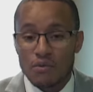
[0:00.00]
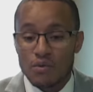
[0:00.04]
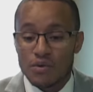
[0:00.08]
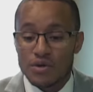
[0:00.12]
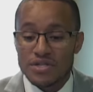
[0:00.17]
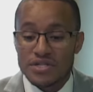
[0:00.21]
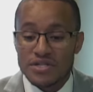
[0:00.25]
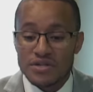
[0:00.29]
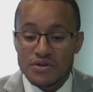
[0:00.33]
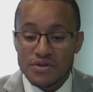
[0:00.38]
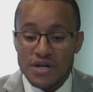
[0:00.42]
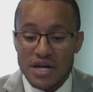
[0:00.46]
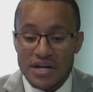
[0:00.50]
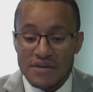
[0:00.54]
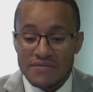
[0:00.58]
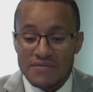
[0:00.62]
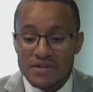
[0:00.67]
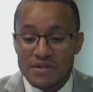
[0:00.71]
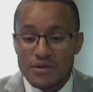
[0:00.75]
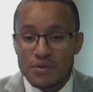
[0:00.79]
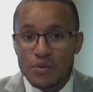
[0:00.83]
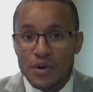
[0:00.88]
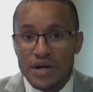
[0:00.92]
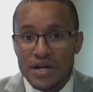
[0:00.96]
we're still kind
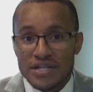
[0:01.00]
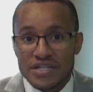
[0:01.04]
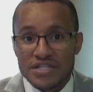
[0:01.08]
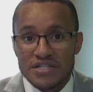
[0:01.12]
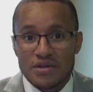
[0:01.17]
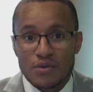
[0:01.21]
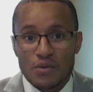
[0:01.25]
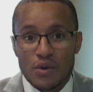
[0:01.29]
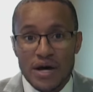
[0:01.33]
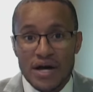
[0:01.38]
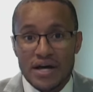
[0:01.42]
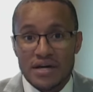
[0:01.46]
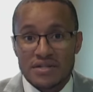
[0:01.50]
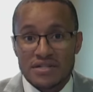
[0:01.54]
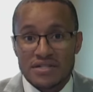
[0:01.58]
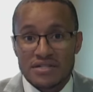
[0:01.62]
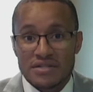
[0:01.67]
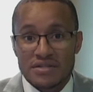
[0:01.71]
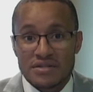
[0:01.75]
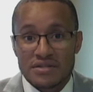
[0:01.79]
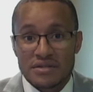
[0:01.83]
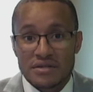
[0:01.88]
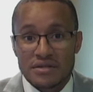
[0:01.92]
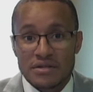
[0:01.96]
of in the range of the
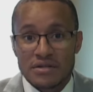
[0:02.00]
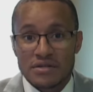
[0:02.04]
wedge.